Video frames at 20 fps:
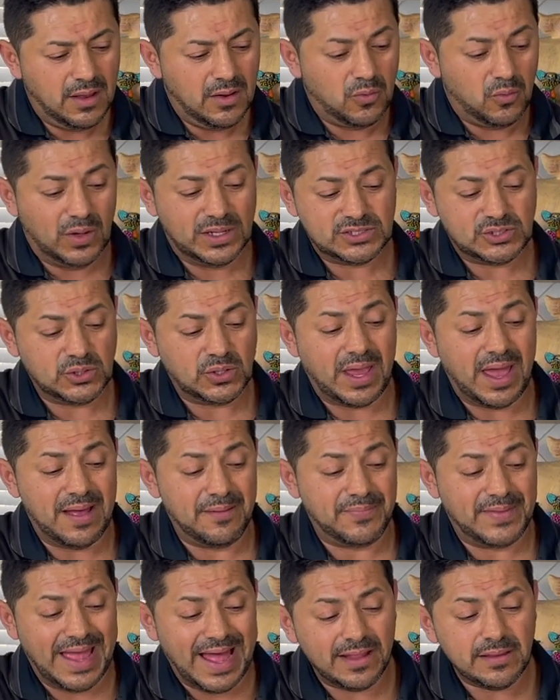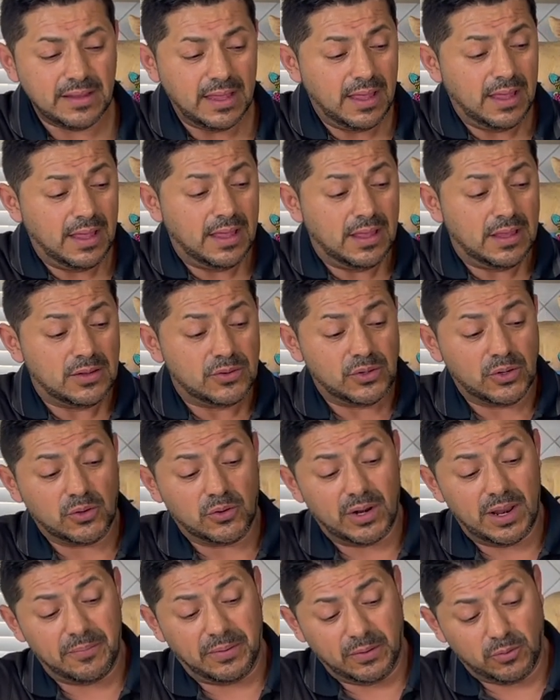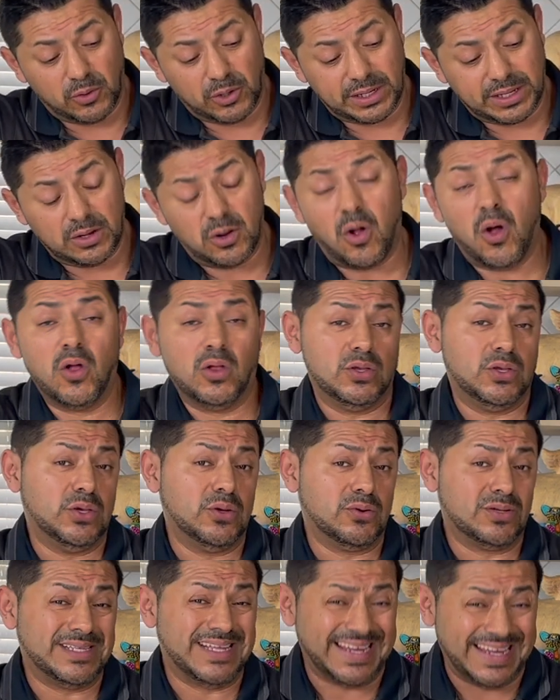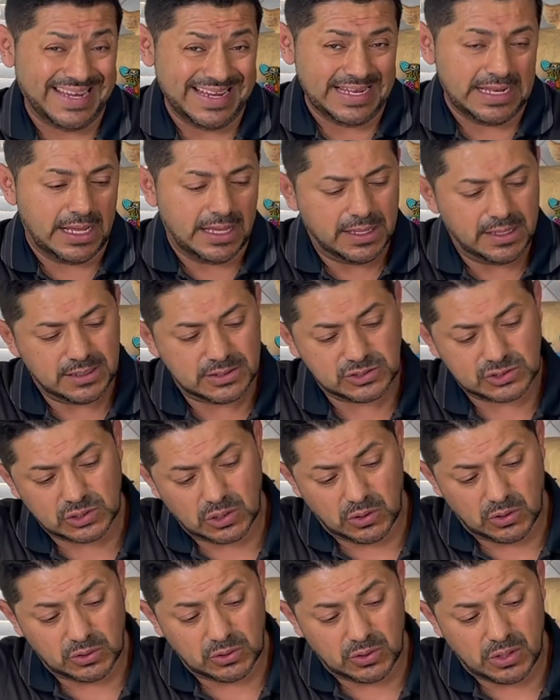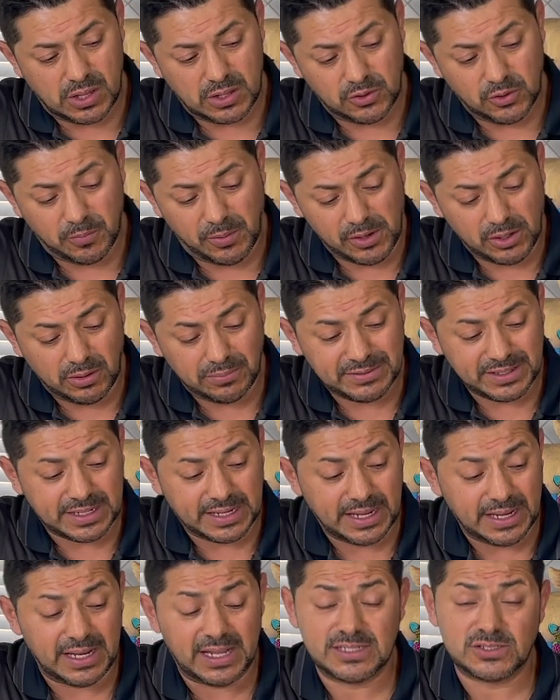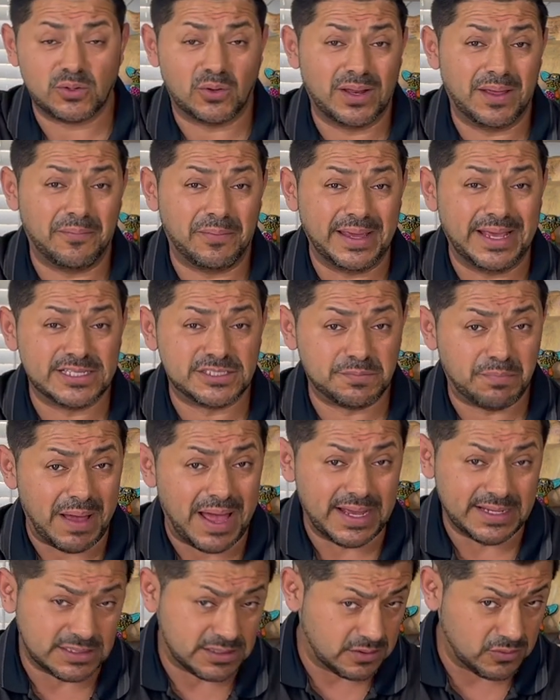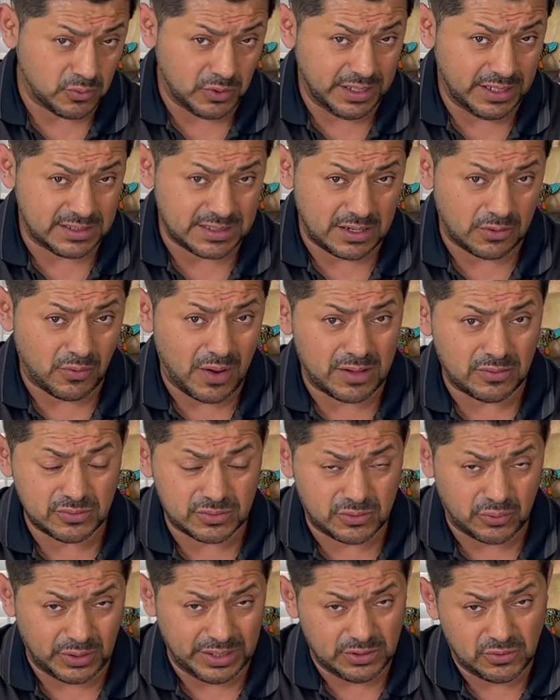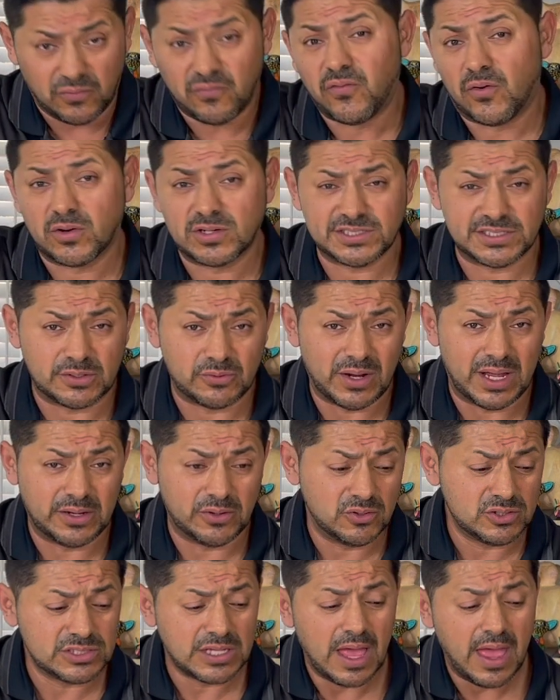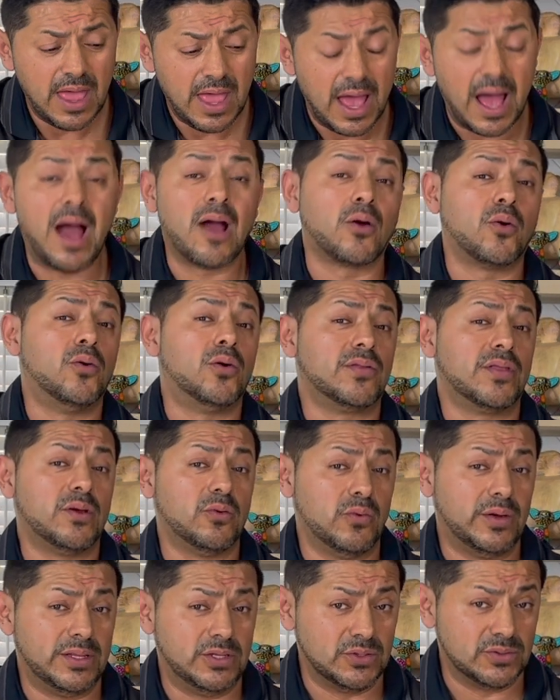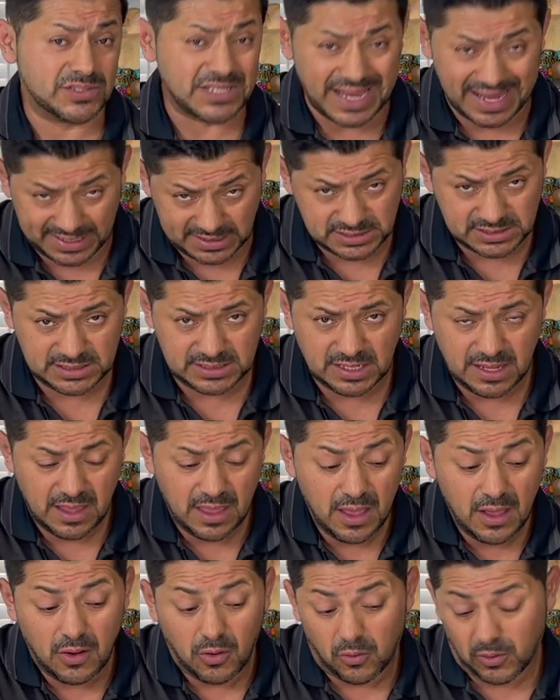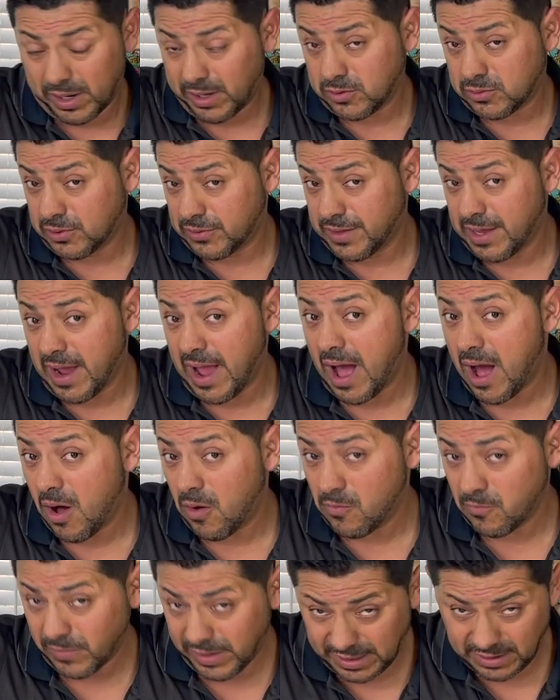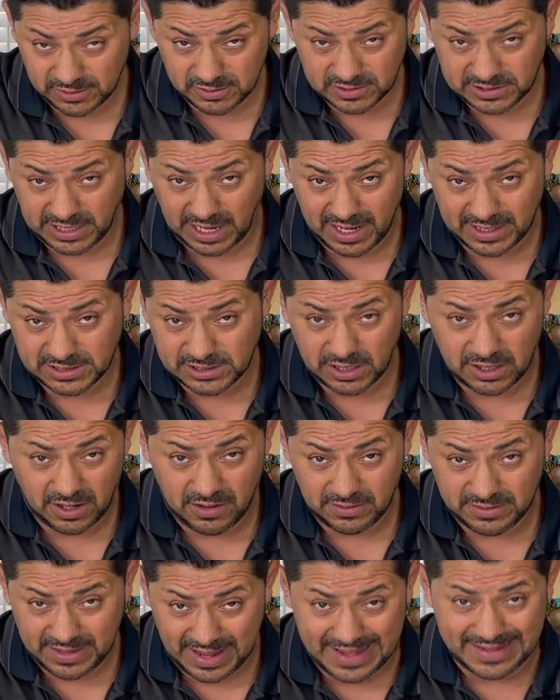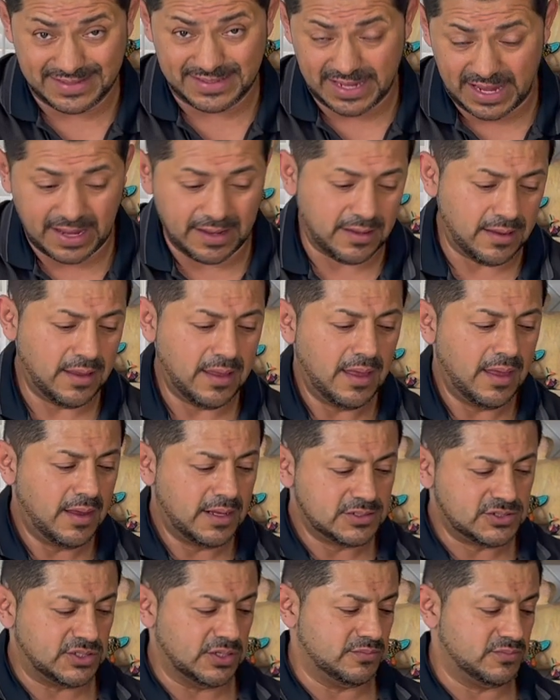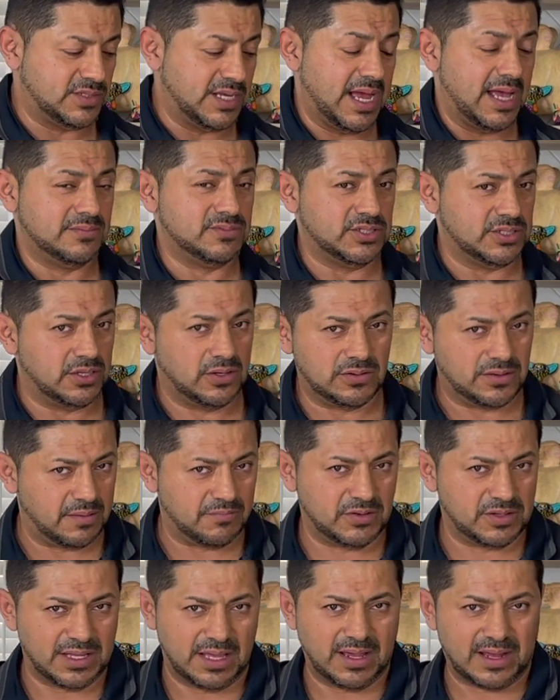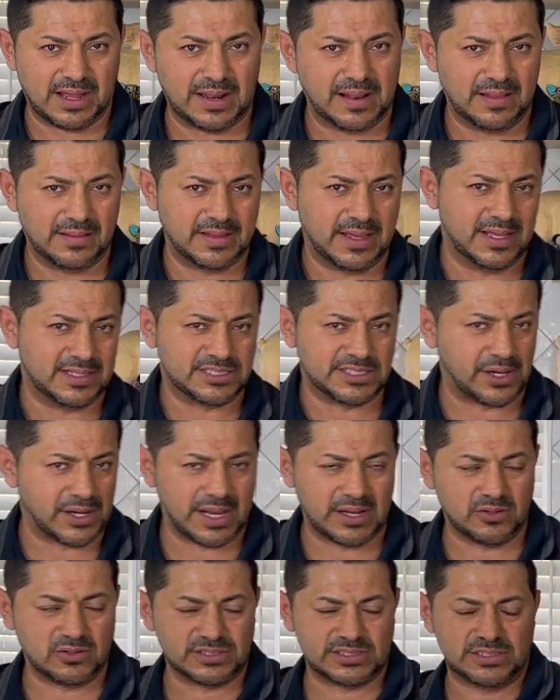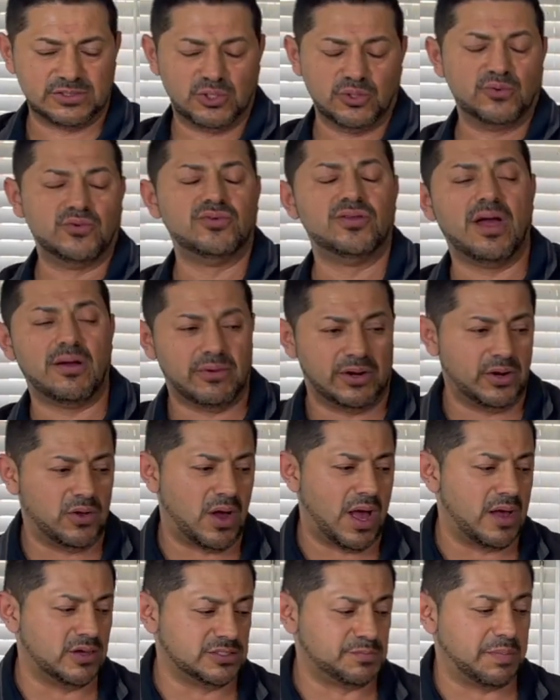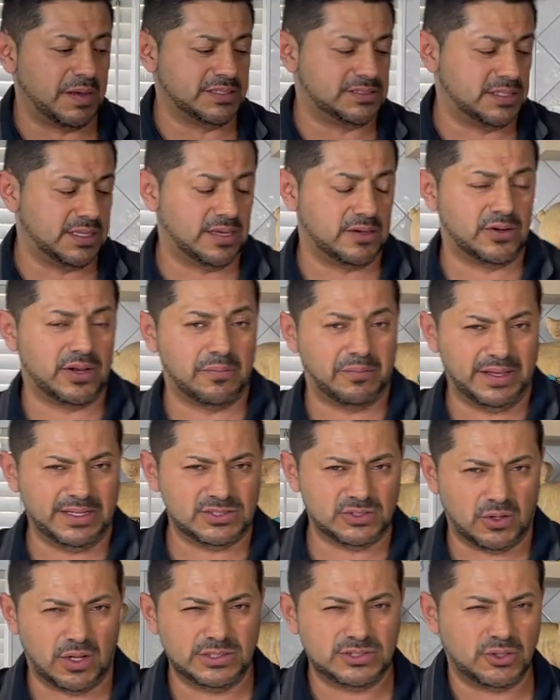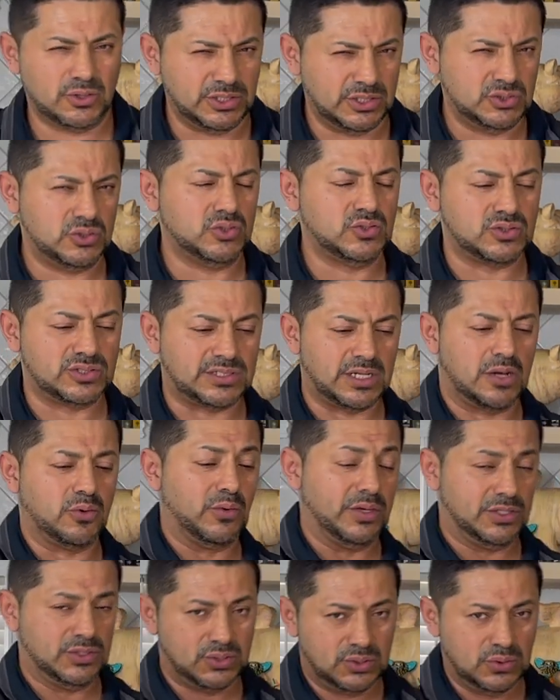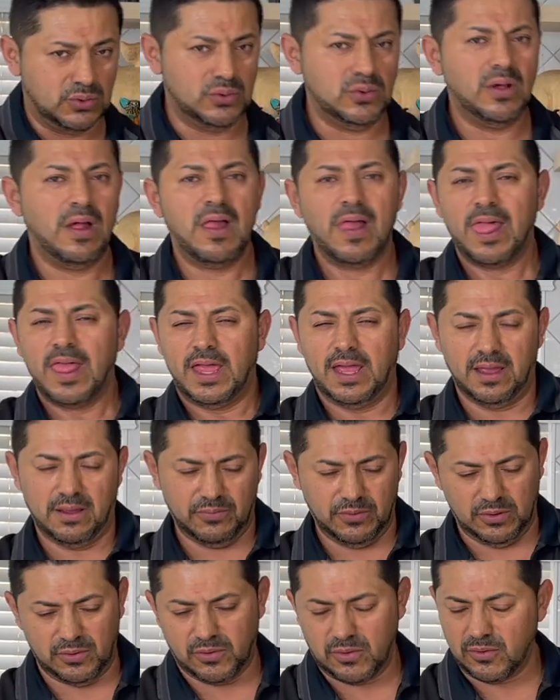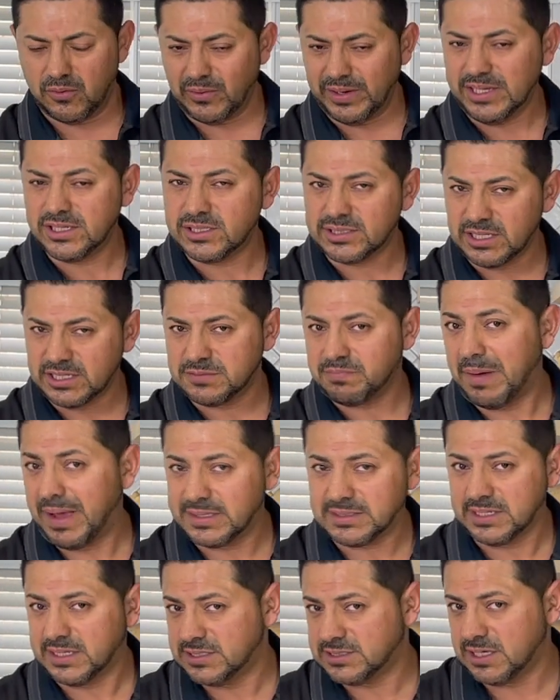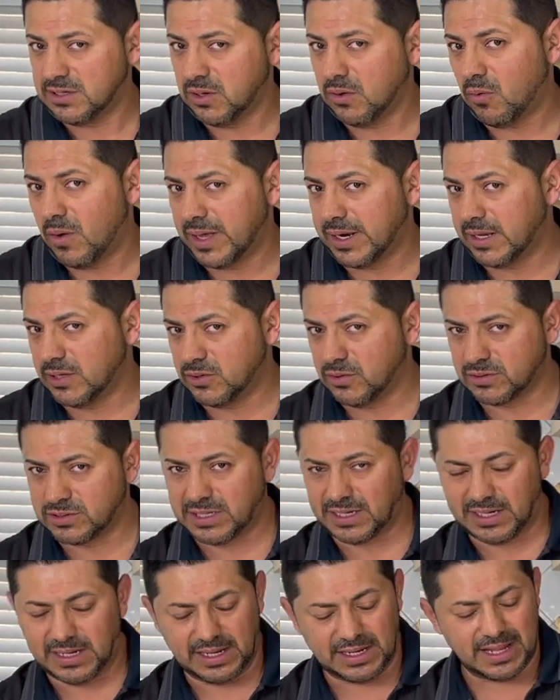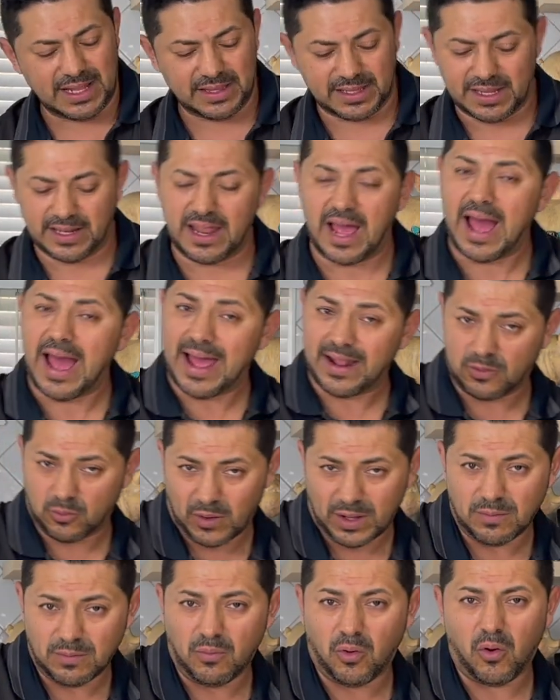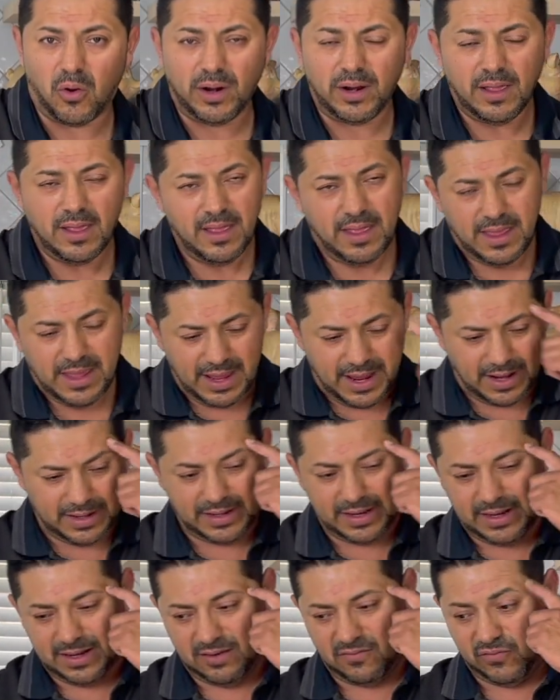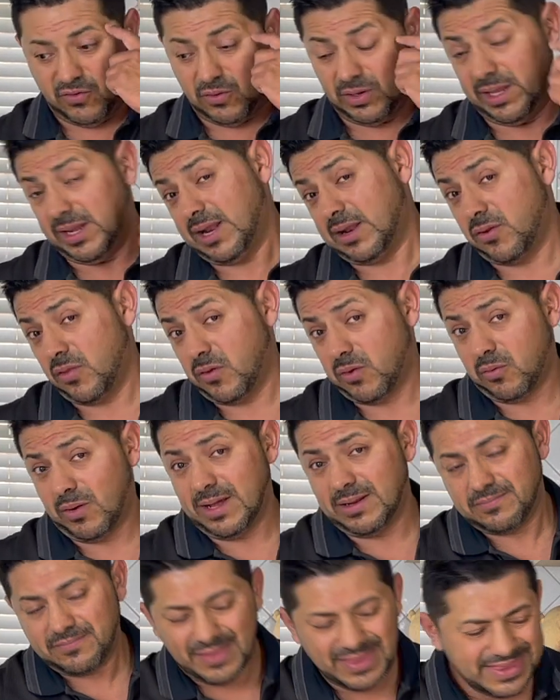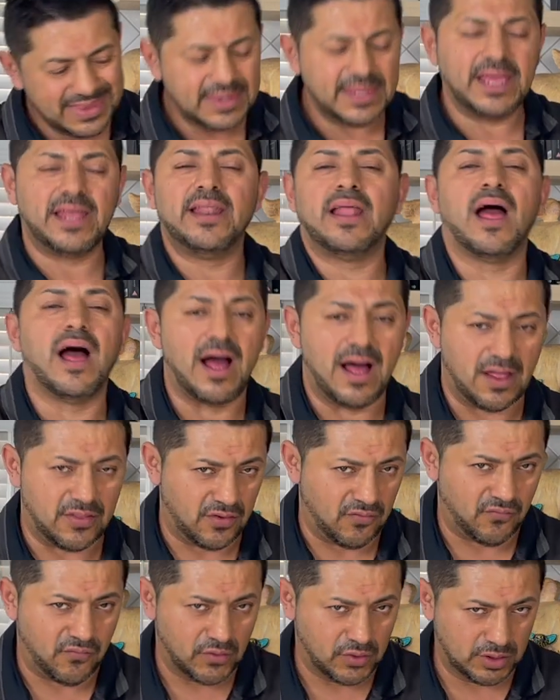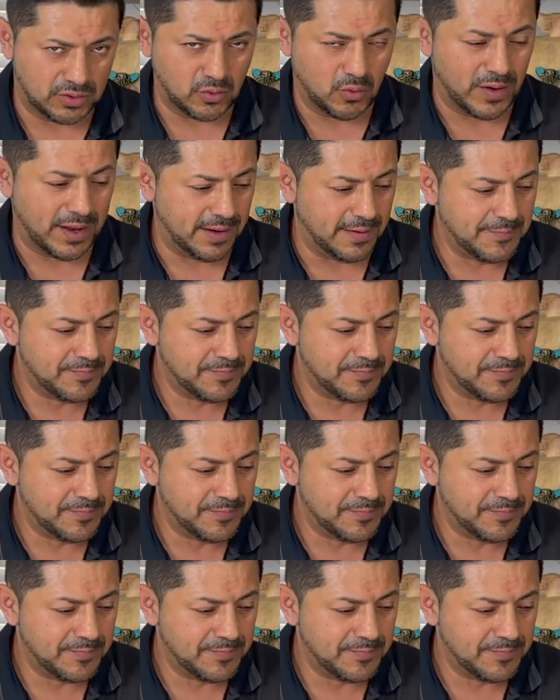Once you have that, you're gonna be working on your tequila. So your bottle of tequila is gonna be spiced with around 3 to 4 serranos, according with your taste, or according how mean those guys are that day. Sometimes, you know, the serranos, you never know how spicy they're gonna be. So I suggest you to start with 2. If you don't reach the spiciness that you want in your tequila, then add 1 more. And then if you need another one, then add a 4th one.